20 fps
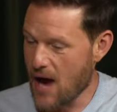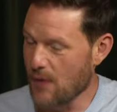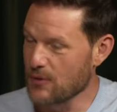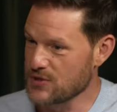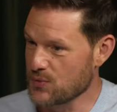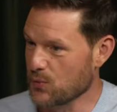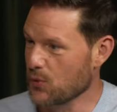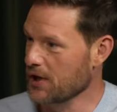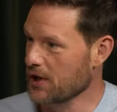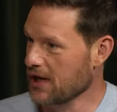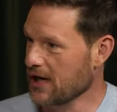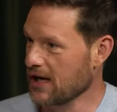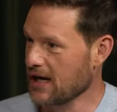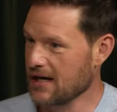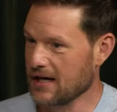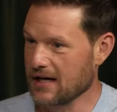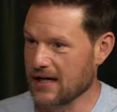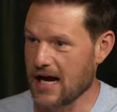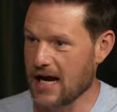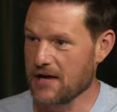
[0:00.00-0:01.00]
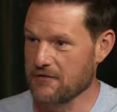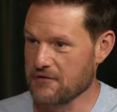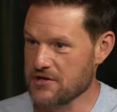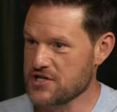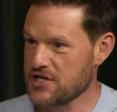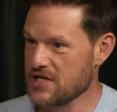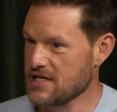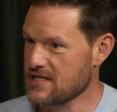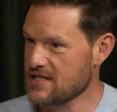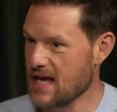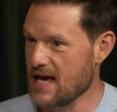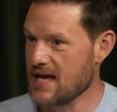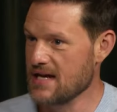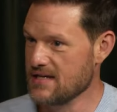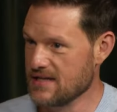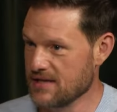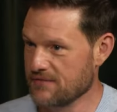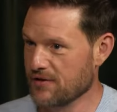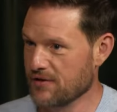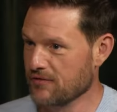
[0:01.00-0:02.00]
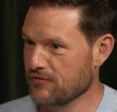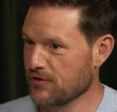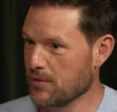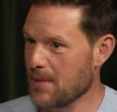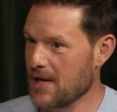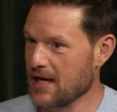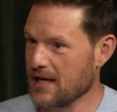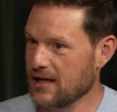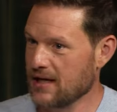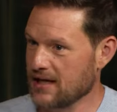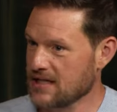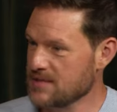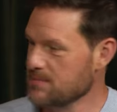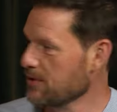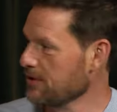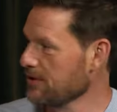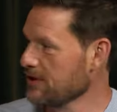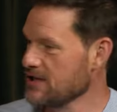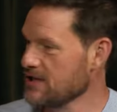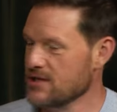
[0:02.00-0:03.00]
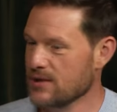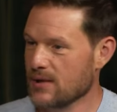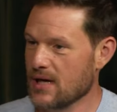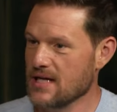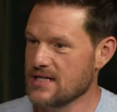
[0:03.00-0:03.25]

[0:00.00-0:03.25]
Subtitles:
how is working on a Guy Ritchie set different from any experience you